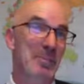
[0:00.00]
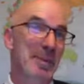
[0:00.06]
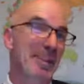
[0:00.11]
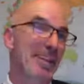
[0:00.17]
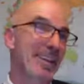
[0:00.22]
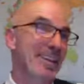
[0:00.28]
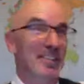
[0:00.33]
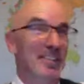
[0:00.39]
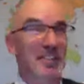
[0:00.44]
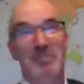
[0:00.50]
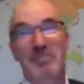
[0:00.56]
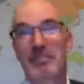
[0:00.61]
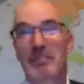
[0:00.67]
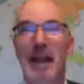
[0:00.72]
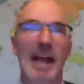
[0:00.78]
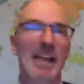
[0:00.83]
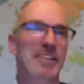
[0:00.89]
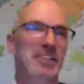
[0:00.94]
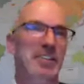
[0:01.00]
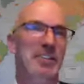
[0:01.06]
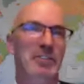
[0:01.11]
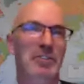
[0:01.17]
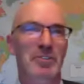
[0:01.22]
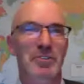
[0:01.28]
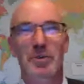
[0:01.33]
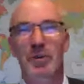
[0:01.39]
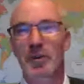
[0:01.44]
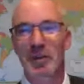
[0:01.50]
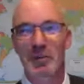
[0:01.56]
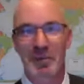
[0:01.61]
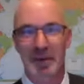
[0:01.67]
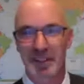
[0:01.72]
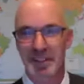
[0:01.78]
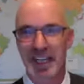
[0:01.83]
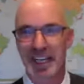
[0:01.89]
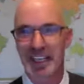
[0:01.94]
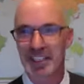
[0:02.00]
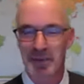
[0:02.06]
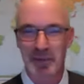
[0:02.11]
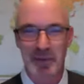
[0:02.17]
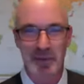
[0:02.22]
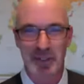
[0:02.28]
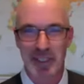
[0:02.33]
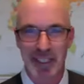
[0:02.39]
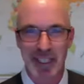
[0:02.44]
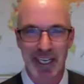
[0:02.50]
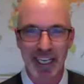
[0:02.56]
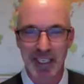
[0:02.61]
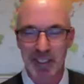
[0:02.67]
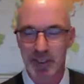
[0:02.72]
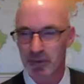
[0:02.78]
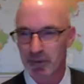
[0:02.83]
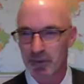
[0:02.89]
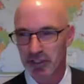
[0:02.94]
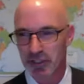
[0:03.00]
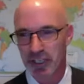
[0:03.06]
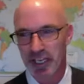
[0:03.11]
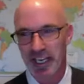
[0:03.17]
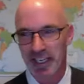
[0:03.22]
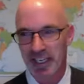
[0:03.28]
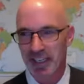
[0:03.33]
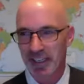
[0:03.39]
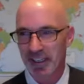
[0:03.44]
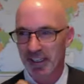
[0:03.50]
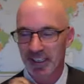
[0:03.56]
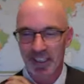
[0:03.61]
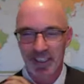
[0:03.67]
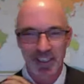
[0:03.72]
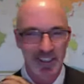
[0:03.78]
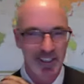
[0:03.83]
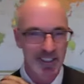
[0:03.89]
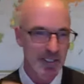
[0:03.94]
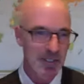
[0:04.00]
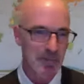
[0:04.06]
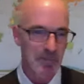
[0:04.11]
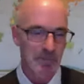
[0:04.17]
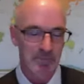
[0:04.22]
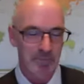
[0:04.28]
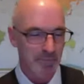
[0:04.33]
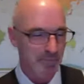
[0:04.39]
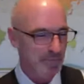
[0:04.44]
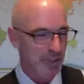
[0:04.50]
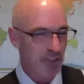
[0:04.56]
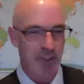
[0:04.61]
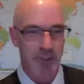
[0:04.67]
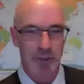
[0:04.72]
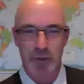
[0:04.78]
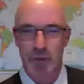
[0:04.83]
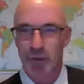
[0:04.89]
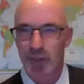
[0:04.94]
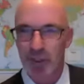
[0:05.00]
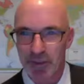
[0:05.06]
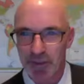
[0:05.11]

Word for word: be like this magical story, but it's actually about the guy who just kind of destroyed